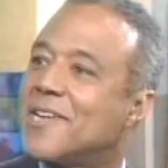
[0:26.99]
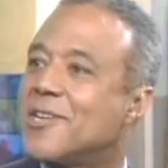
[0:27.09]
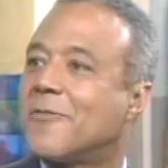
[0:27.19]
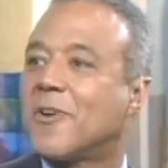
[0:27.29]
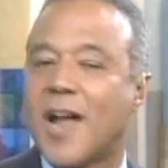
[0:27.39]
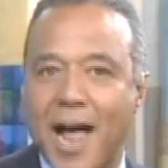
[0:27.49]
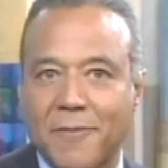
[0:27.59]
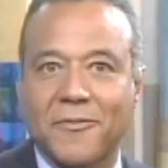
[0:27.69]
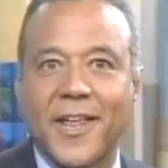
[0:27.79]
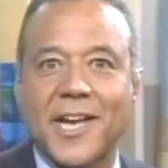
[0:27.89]
not suffer
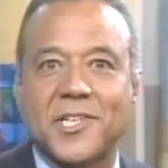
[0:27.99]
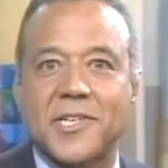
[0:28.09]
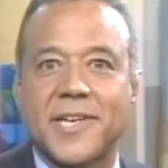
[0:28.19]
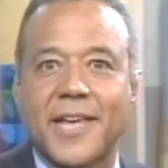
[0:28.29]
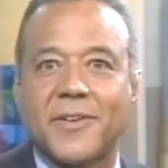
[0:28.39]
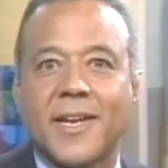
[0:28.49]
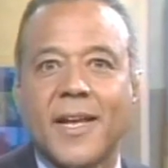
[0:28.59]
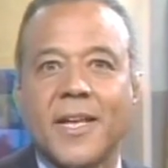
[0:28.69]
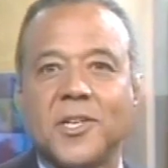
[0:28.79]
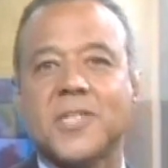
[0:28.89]
hot flashes, David,
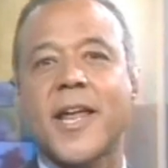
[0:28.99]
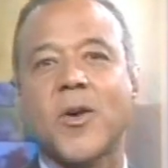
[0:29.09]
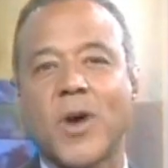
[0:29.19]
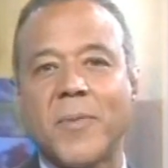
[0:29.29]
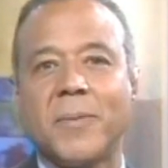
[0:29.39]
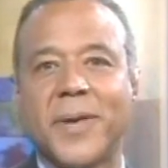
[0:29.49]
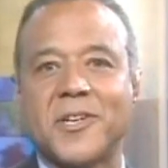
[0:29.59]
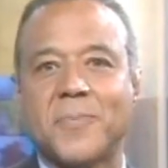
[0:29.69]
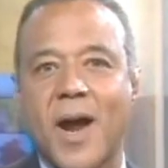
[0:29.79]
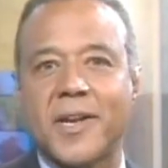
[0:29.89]
just like women,
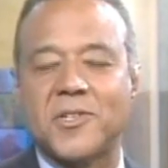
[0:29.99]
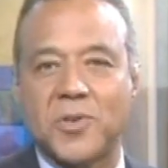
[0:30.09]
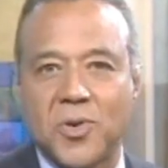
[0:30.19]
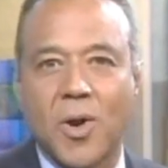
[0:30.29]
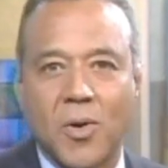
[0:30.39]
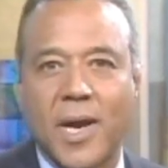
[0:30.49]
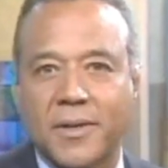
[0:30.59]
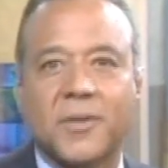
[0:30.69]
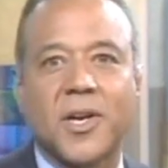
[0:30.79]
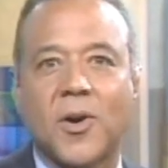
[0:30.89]
men's bodies do go,
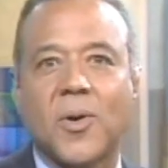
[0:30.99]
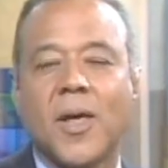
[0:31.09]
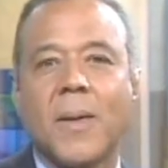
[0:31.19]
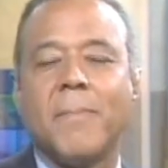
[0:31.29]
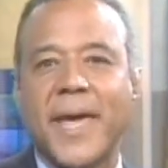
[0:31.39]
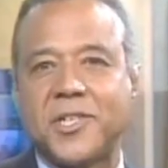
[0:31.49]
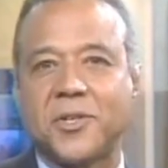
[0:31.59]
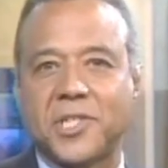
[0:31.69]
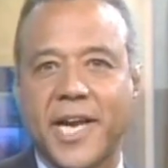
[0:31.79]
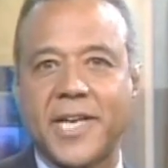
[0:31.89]
undergo
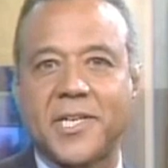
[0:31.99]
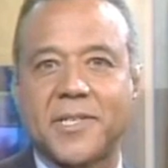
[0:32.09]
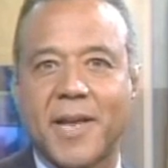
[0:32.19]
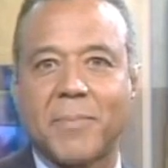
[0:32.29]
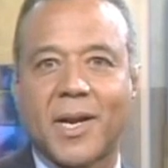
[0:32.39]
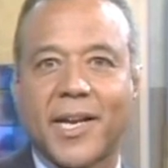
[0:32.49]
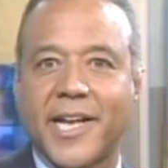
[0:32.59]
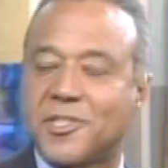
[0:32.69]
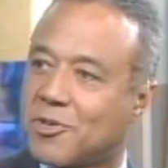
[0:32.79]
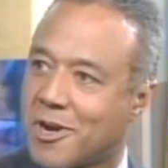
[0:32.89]
major changes at middle
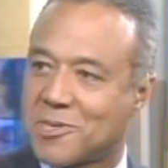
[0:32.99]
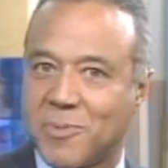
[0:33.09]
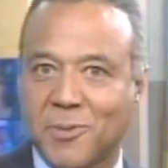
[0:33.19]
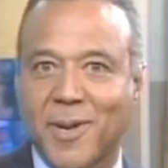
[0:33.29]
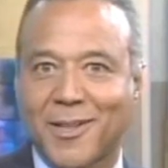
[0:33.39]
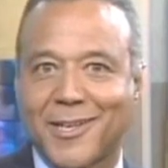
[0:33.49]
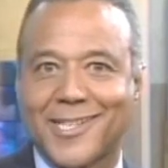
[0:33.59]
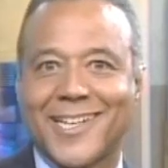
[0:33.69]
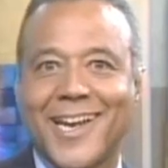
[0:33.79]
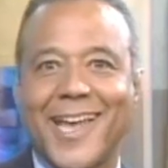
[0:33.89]
age. Trust me about
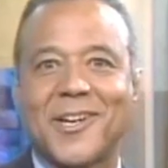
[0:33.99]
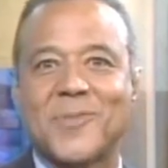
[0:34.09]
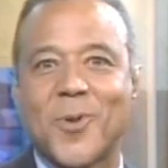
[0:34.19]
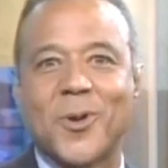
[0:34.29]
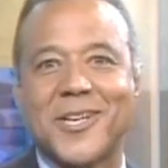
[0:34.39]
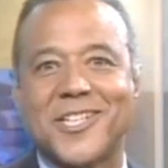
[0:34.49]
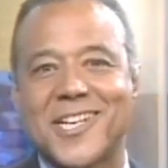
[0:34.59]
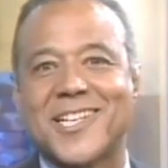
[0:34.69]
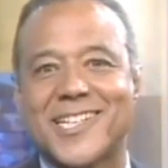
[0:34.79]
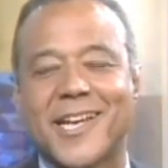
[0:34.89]
this. And it's more than
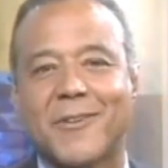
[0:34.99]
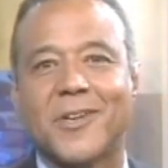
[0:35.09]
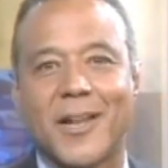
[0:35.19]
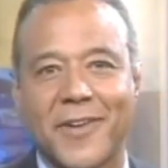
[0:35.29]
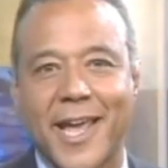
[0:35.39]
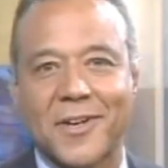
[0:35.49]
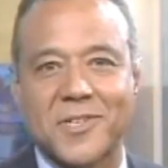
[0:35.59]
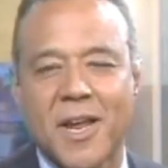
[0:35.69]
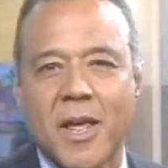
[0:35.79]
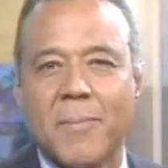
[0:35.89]
just a set of love
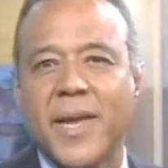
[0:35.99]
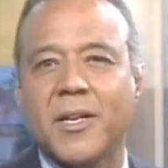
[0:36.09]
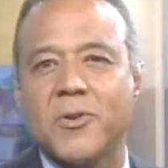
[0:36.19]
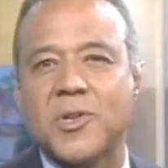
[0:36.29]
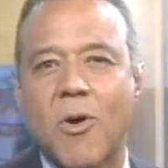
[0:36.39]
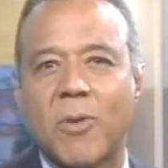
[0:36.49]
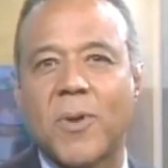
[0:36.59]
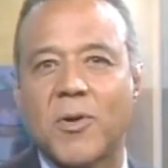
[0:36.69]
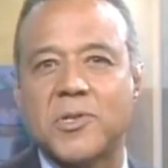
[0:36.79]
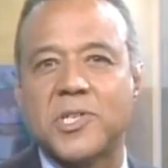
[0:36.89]
handles. Men lose
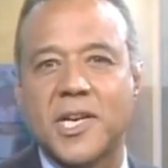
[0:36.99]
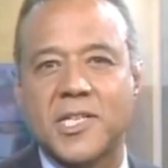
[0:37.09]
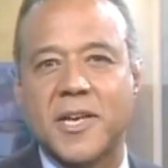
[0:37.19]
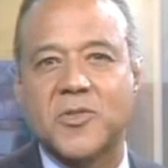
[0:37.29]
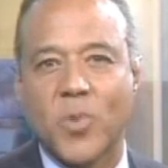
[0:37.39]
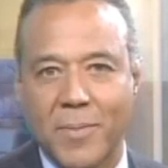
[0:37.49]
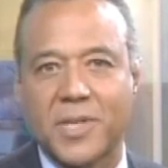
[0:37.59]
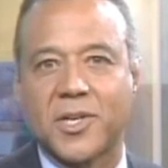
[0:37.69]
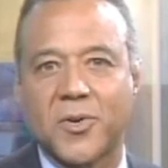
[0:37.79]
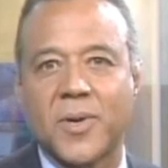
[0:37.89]
hormones just as
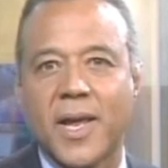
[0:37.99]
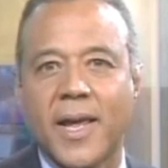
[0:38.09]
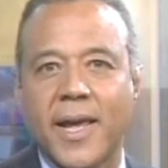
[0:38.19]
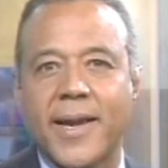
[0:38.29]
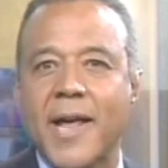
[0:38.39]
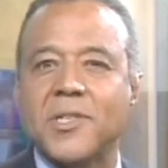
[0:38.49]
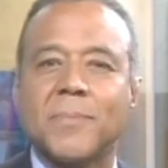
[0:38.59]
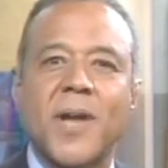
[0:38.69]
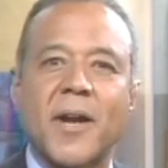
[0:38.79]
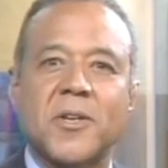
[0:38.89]
women do. And now
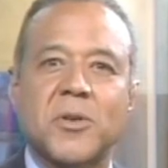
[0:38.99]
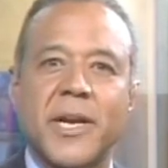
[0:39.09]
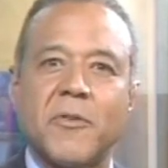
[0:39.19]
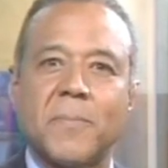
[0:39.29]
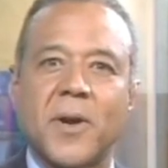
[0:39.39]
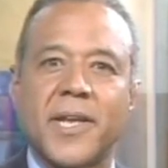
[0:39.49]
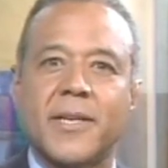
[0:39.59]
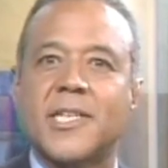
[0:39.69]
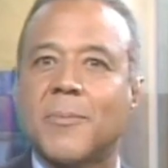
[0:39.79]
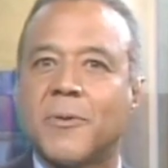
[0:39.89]
some doctors are even
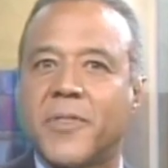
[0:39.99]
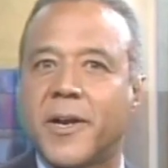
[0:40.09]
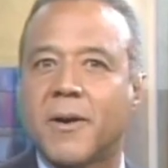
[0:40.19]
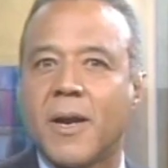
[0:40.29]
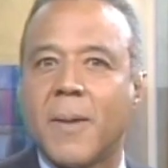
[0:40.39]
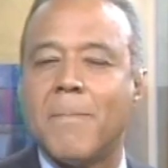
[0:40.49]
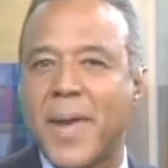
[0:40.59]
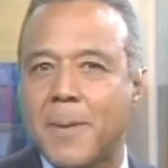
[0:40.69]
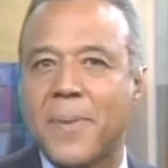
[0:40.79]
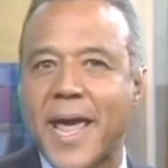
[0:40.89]
putting some of their
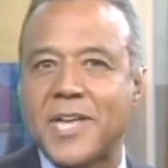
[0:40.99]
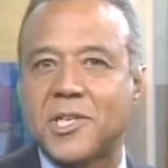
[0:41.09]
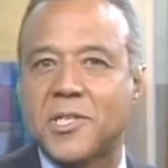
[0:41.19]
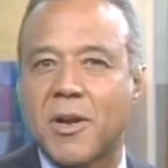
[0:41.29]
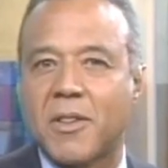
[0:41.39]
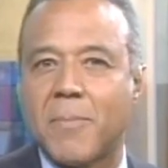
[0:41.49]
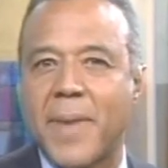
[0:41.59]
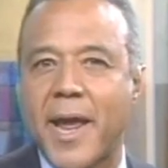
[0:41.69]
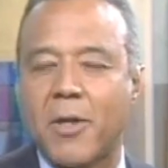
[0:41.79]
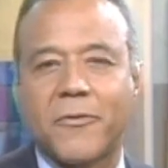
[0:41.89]
men patients on the
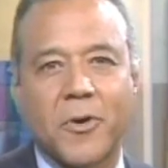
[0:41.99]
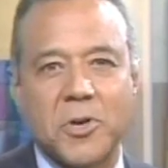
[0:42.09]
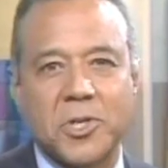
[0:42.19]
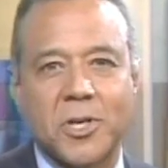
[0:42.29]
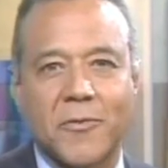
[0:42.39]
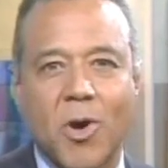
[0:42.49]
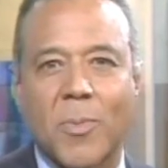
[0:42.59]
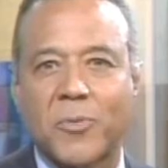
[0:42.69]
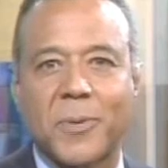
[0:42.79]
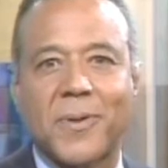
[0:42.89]
male version of
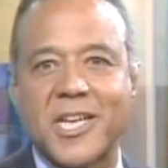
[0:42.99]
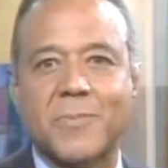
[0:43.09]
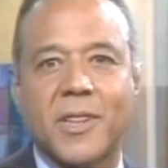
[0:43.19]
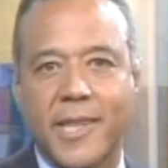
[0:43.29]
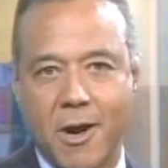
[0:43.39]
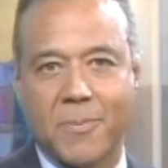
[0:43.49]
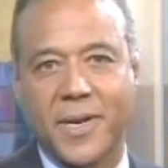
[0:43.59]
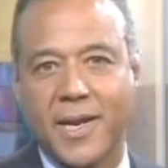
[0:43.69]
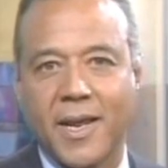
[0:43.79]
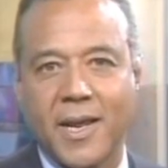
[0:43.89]
hormone replacement
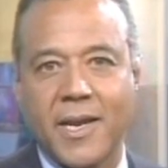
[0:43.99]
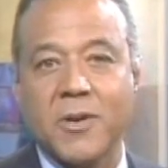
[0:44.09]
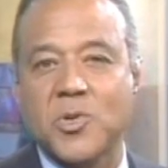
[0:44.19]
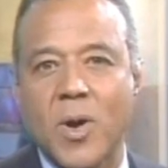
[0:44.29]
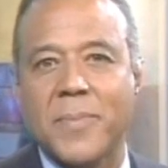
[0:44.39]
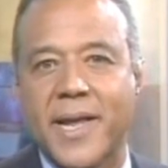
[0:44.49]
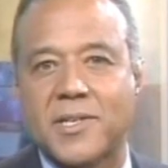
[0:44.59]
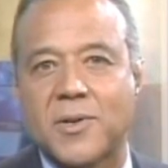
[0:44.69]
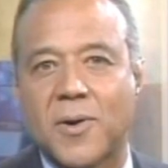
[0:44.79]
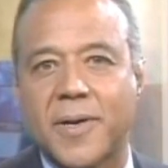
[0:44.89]
therapy. Here's one
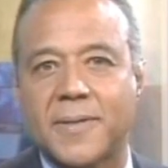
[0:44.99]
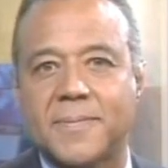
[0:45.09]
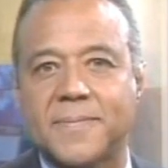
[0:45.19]
man's story.